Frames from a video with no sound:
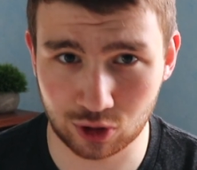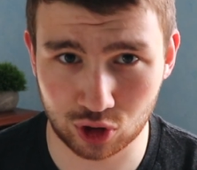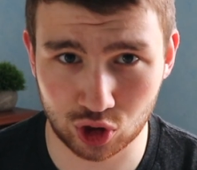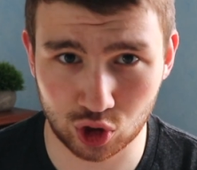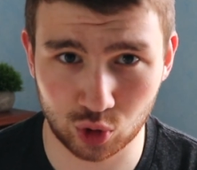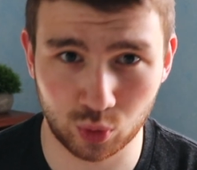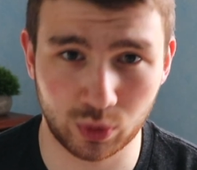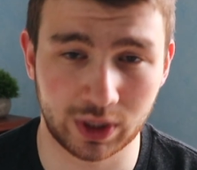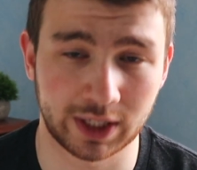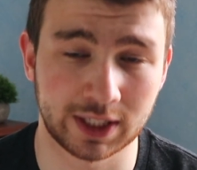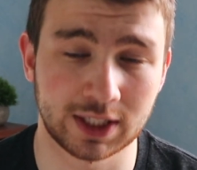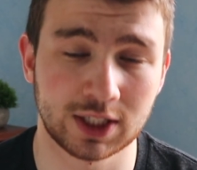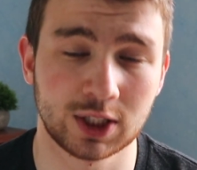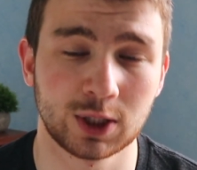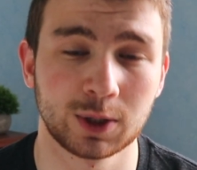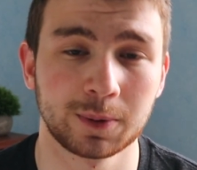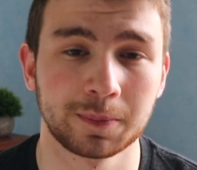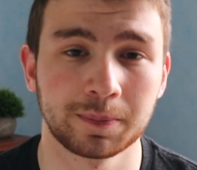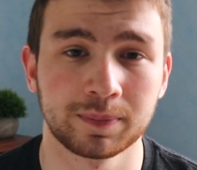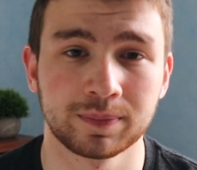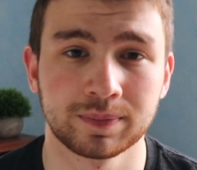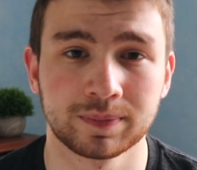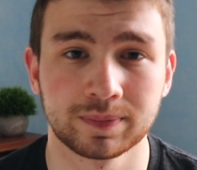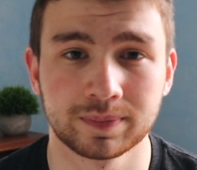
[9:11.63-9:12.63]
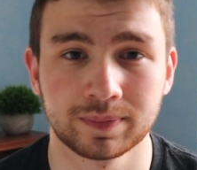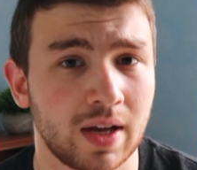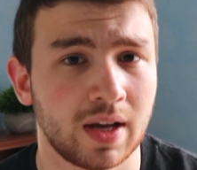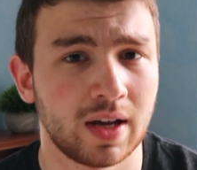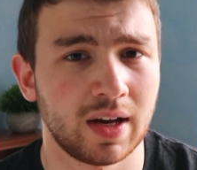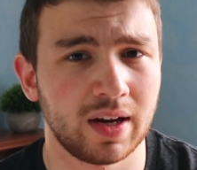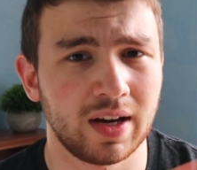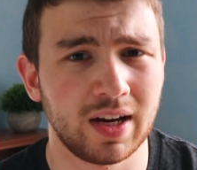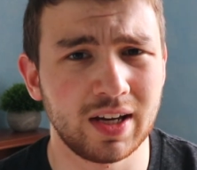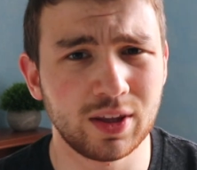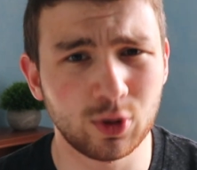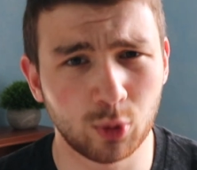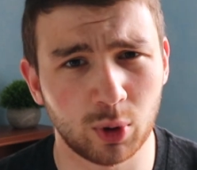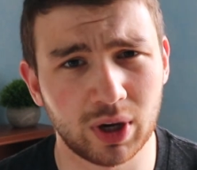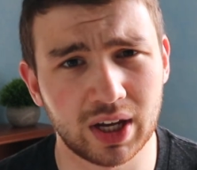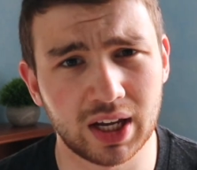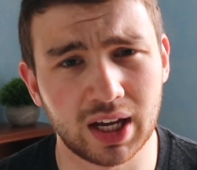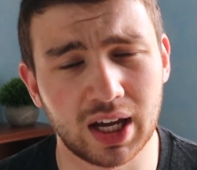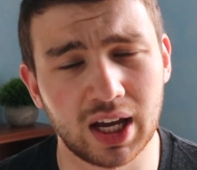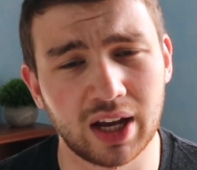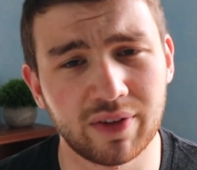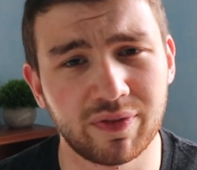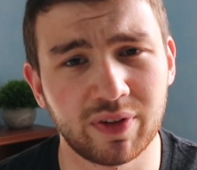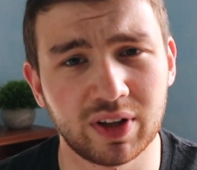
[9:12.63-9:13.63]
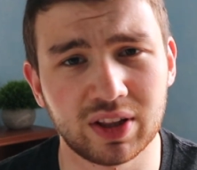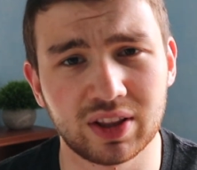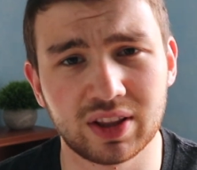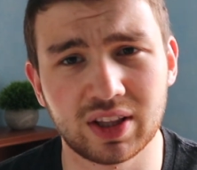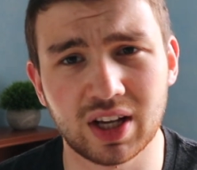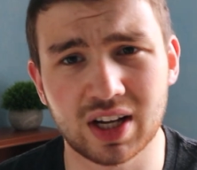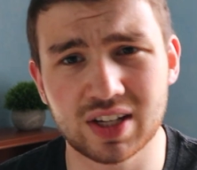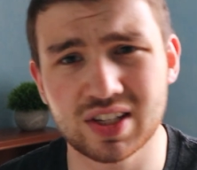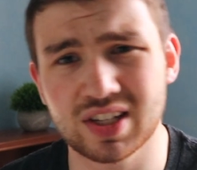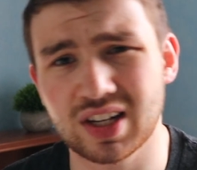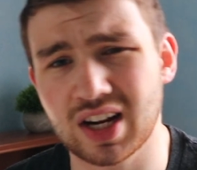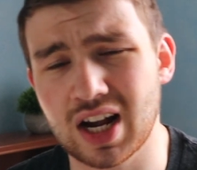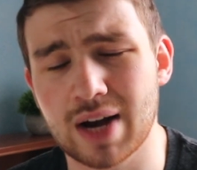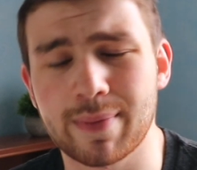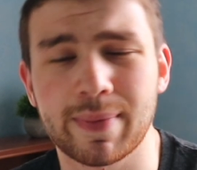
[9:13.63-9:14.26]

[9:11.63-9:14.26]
Switch. Either way, if it does or